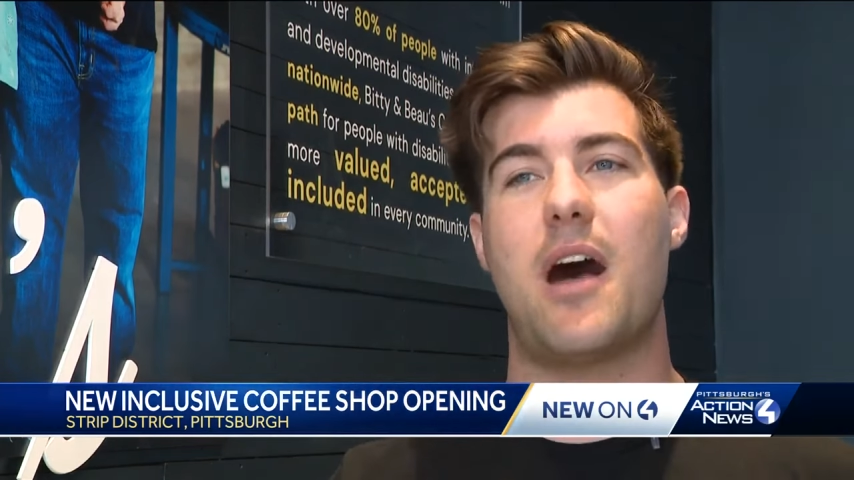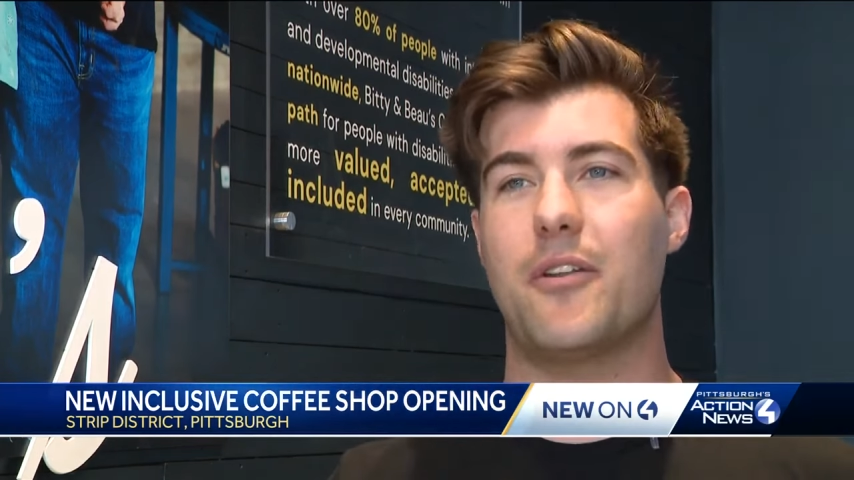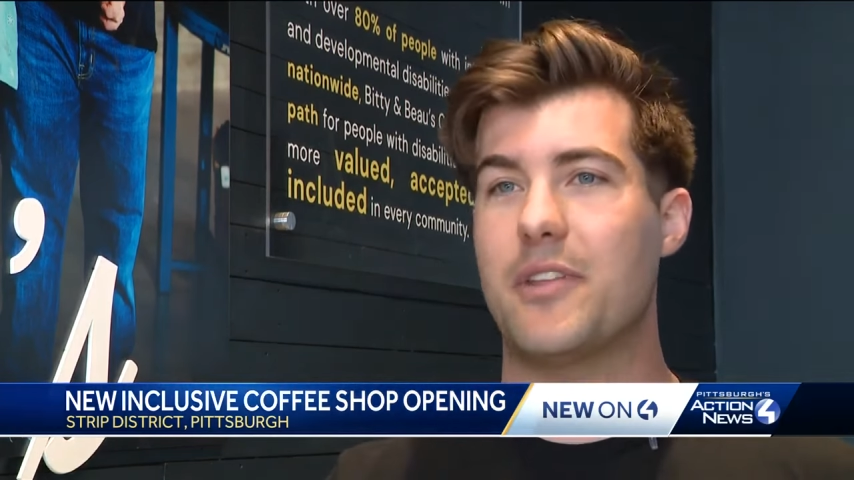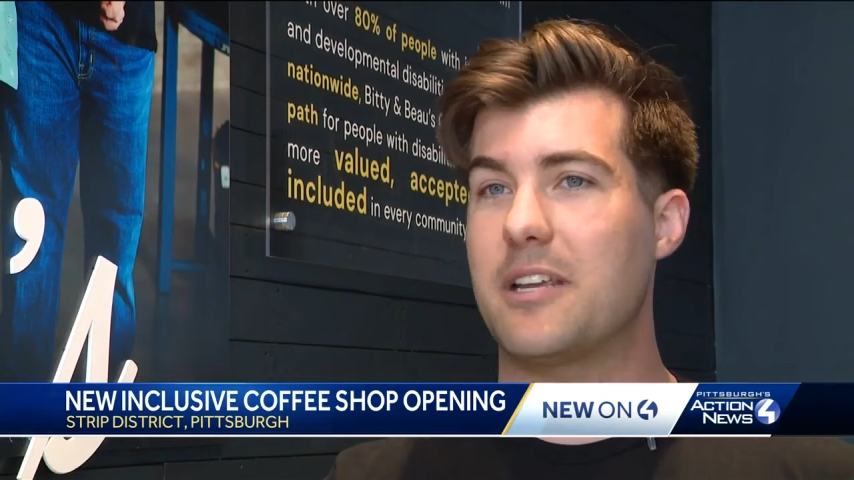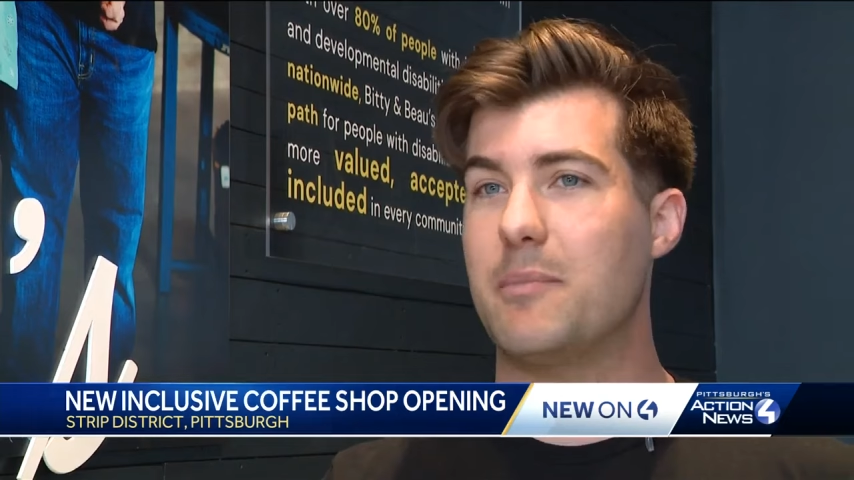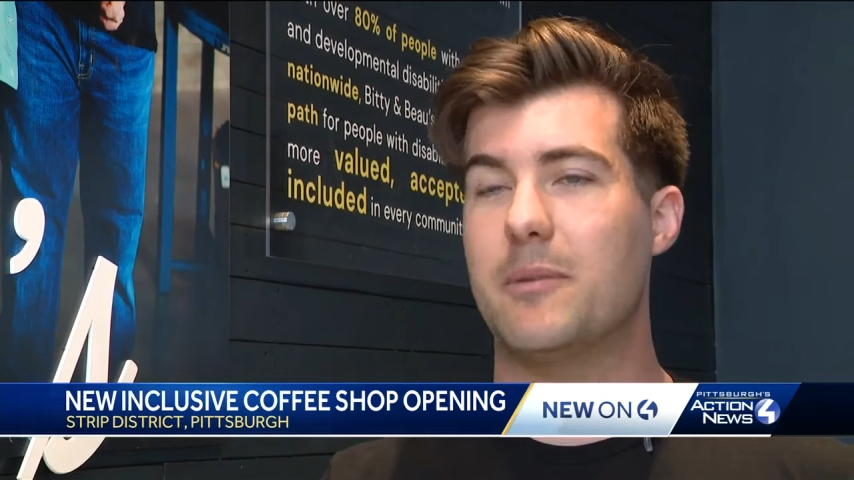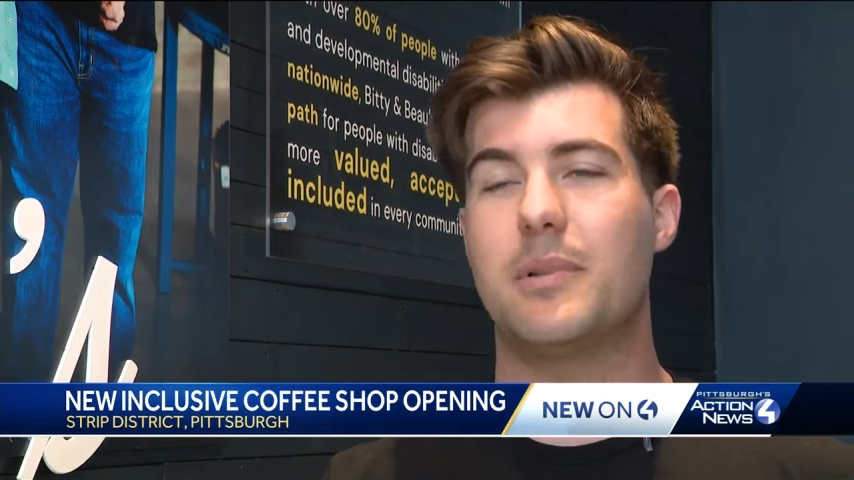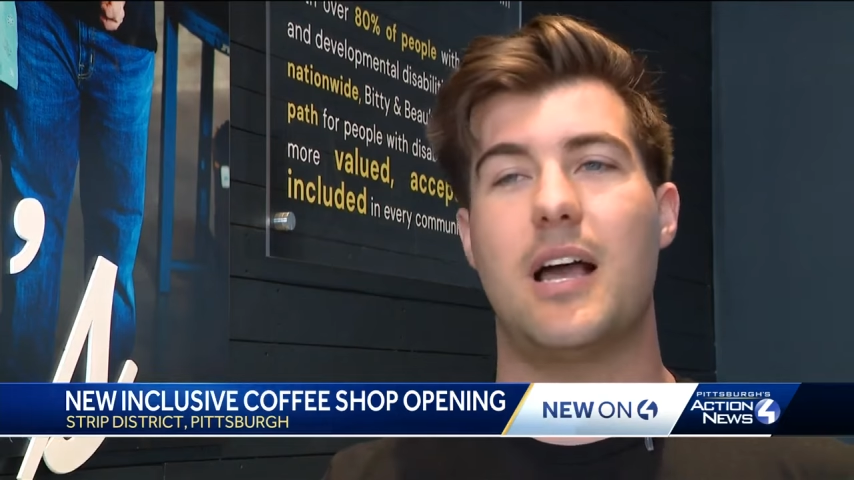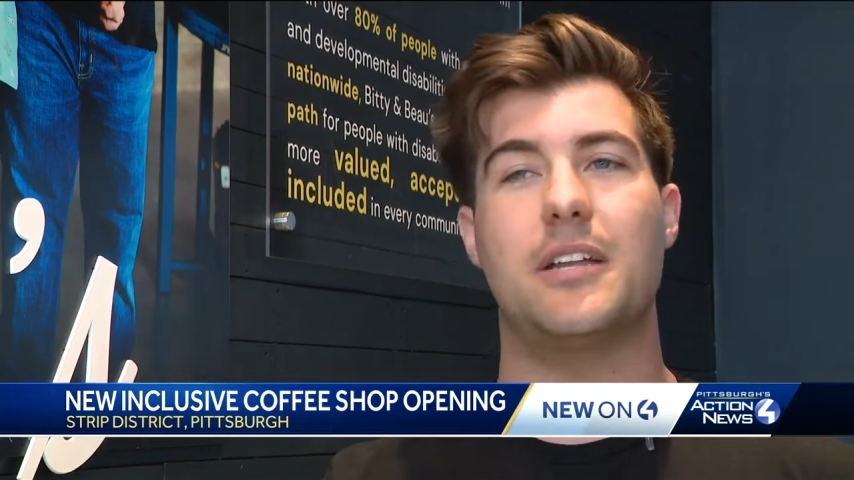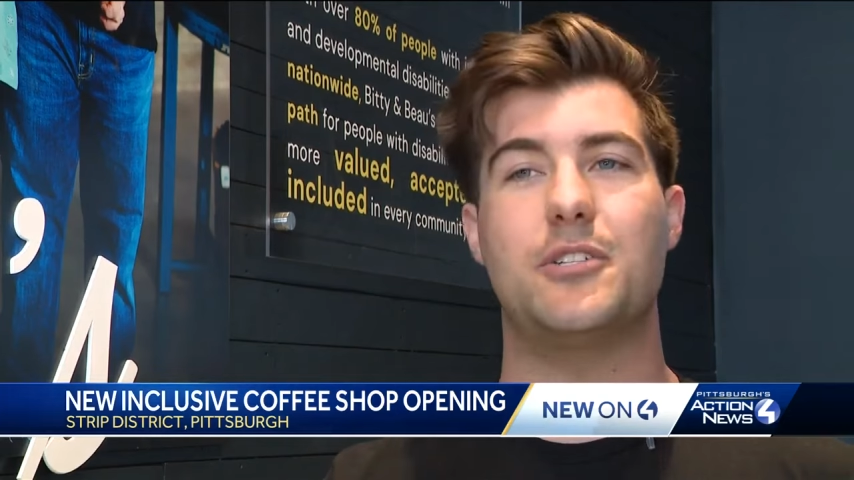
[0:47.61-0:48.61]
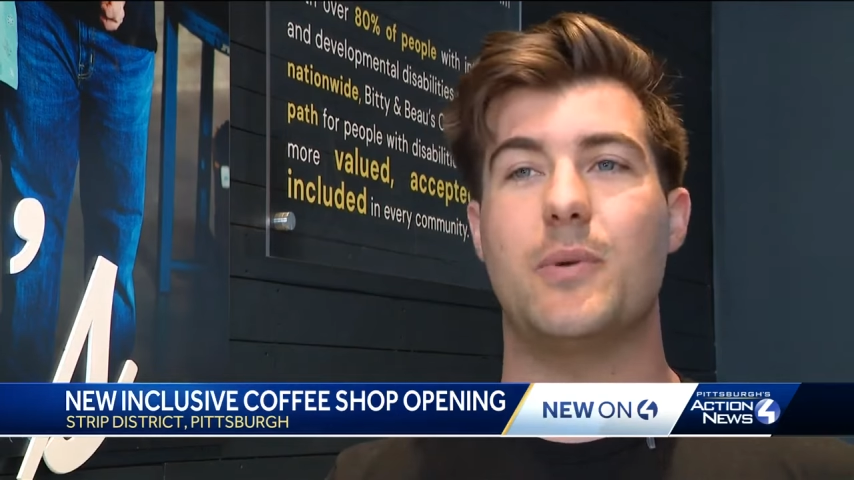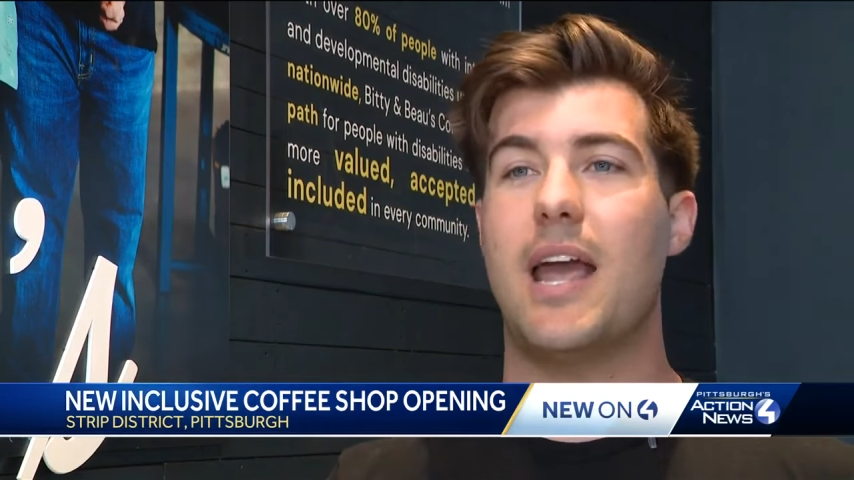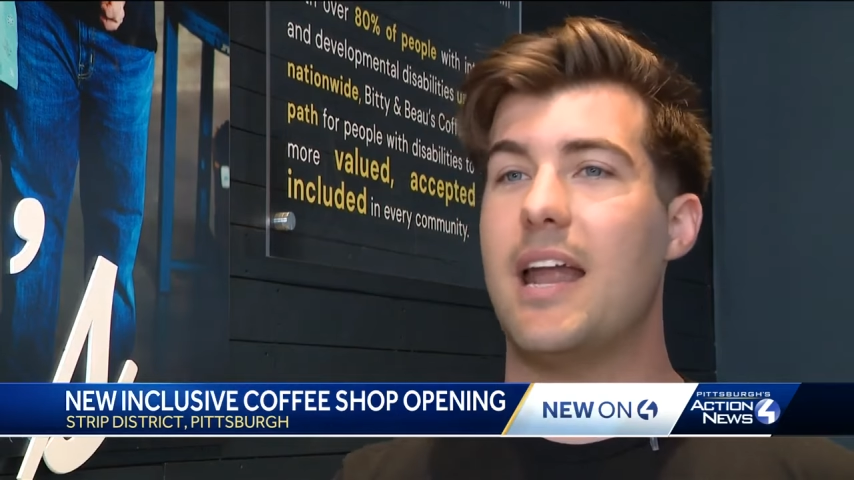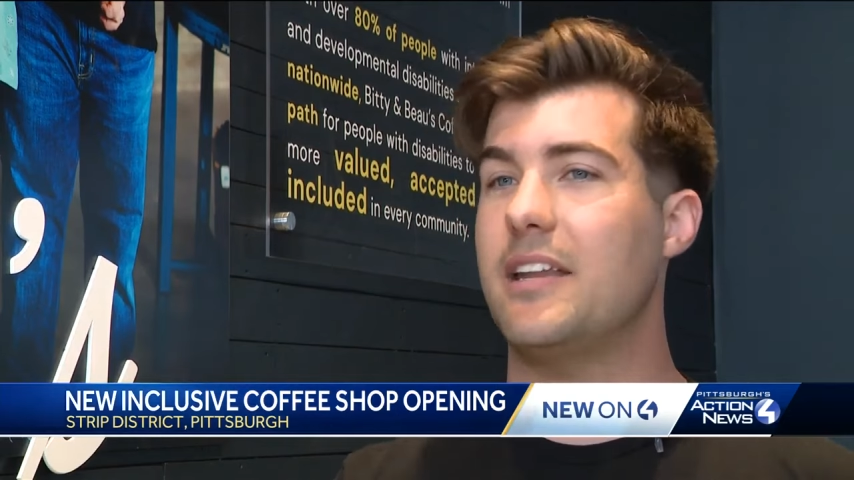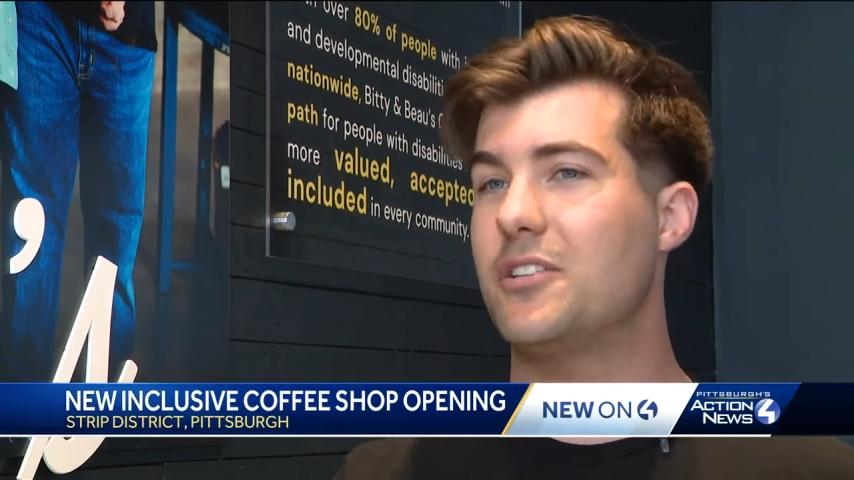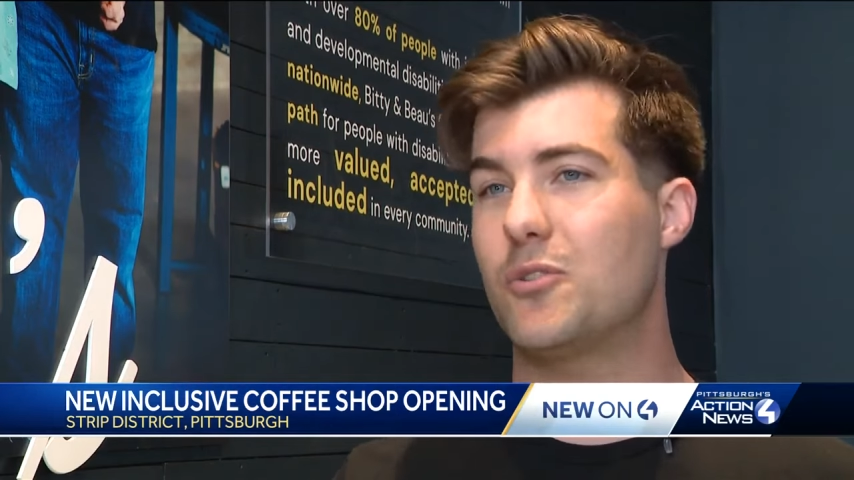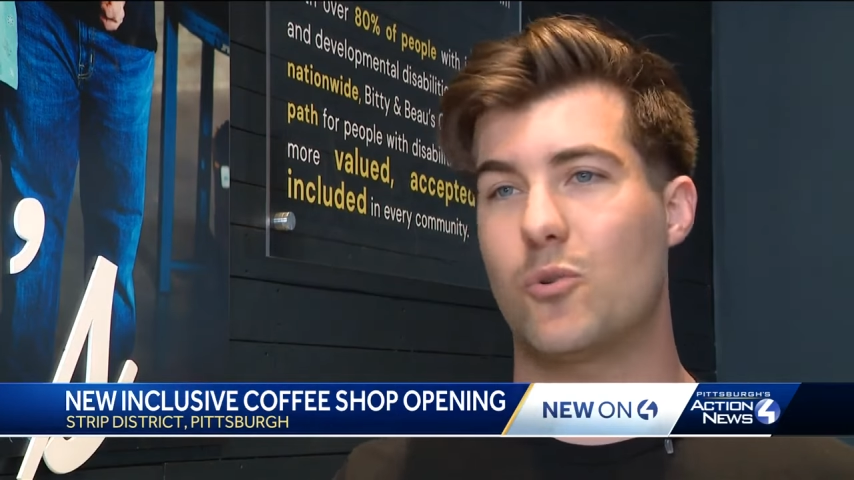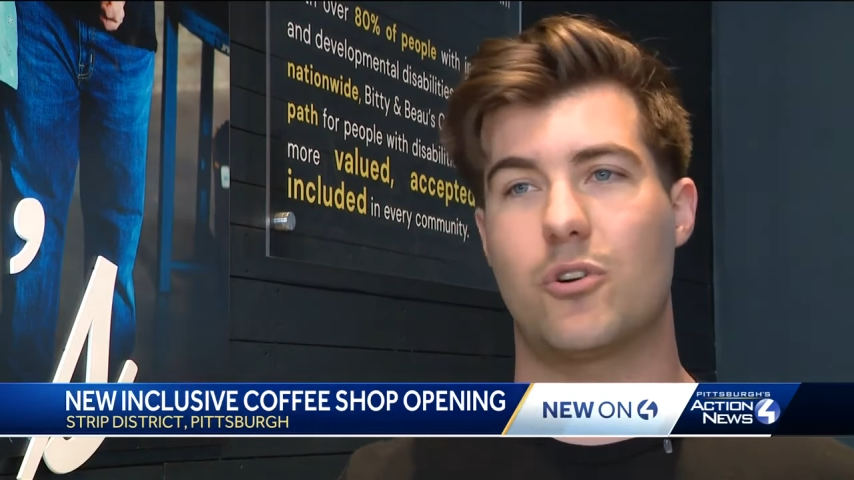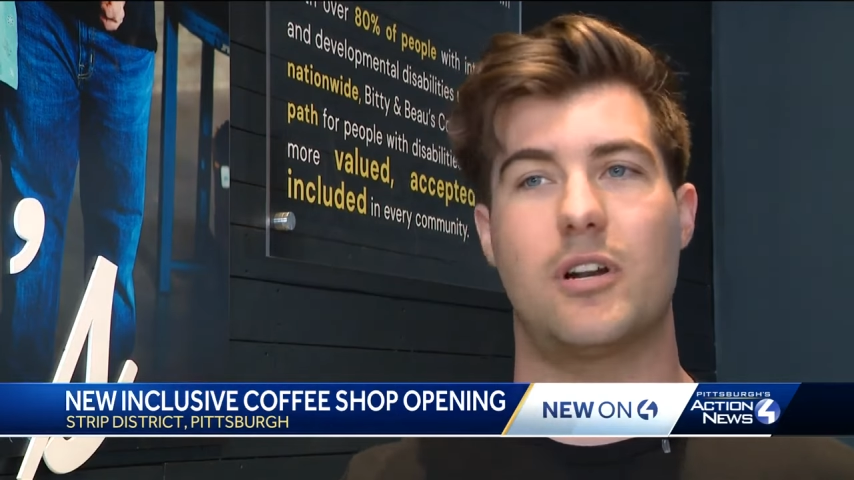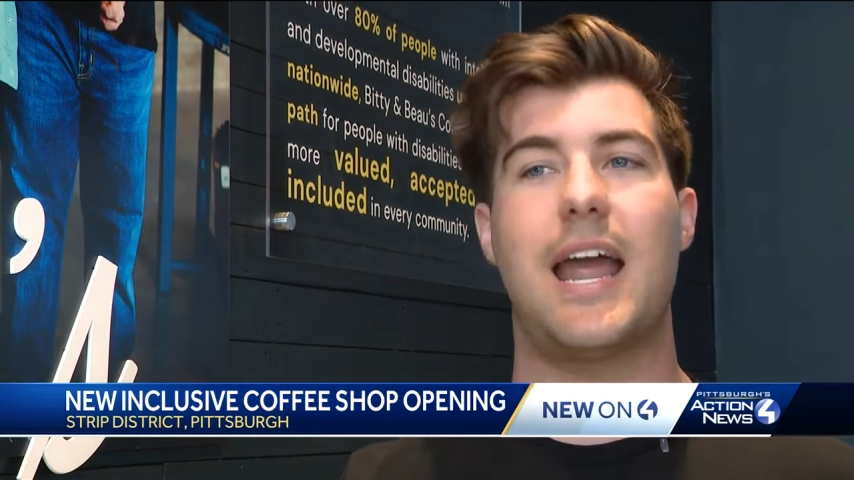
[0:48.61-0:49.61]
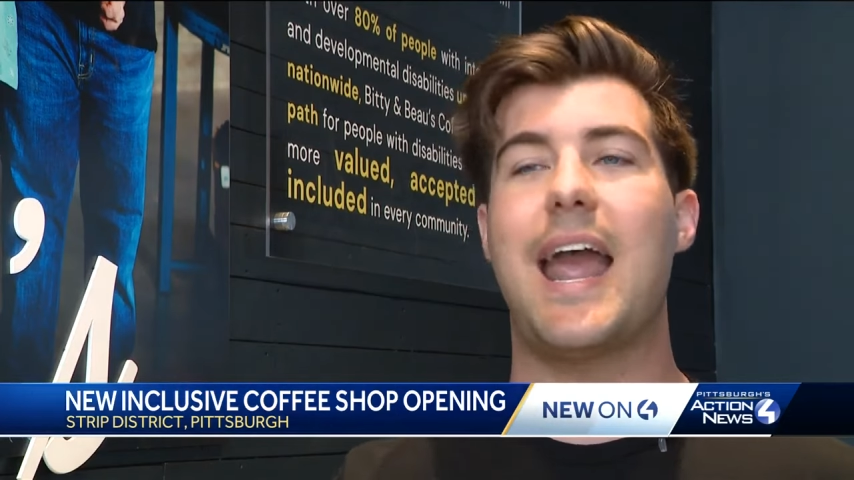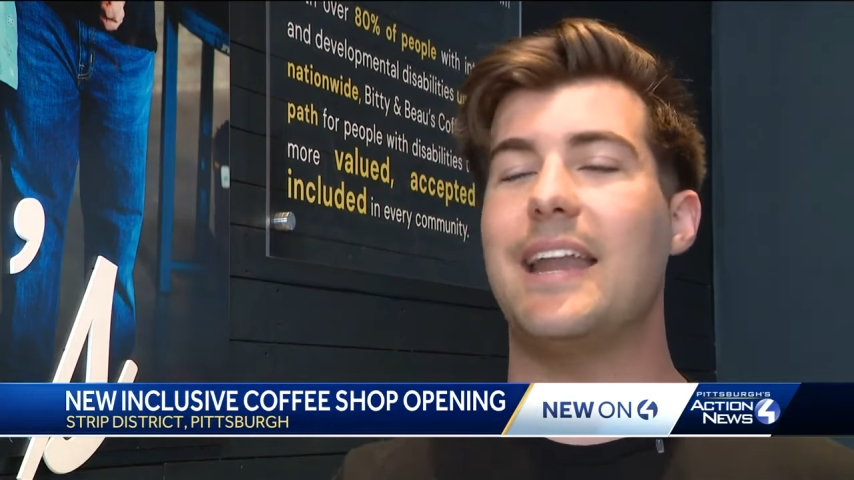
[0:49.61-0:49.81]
model that can be applied to any store,